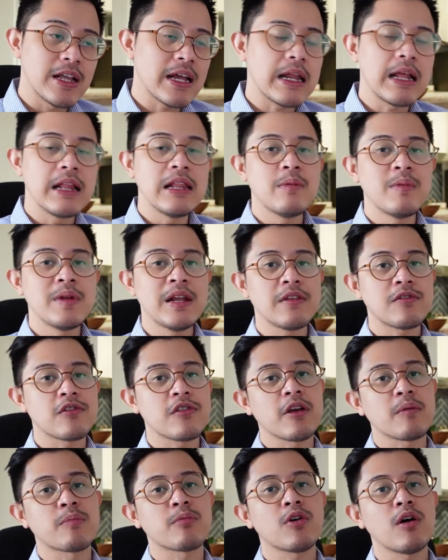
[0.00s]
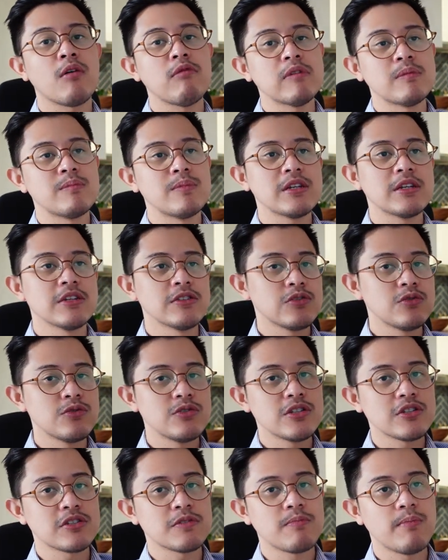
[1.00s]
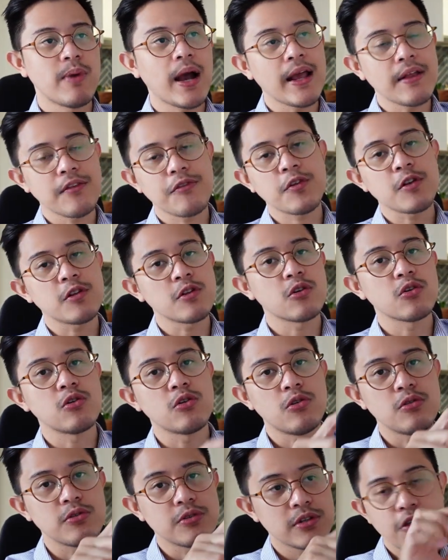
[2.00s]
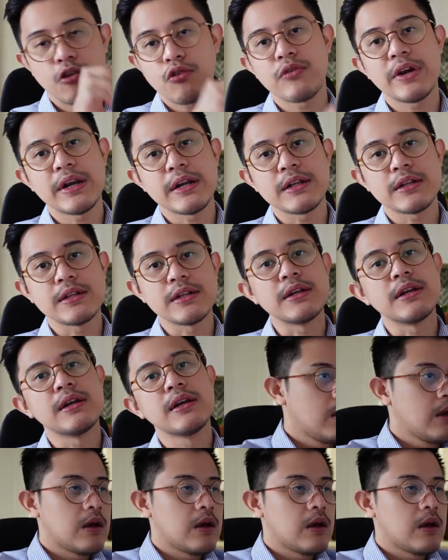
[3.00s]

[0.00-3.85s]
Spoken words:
that eliminates that problem because you just buy and sell gold theoretically.